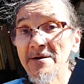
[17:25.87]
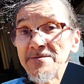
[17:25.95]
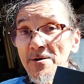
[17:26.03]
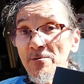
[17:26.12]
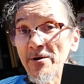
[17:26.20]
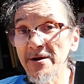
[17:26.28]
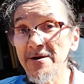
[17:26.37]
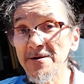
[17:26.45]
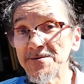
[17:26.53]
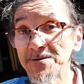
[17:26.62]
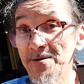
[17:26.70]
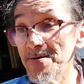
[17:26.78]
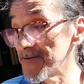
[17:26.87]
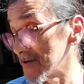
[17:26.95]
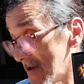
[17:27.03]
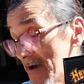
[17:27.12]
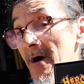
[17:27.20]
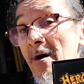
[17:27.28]
the reissues
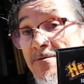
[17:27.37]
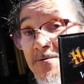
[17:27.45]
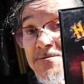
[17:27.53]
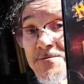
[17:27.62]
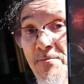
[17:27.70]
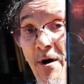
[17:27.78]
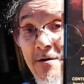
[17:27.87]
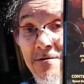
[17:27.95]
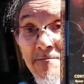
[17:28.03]
of those smaller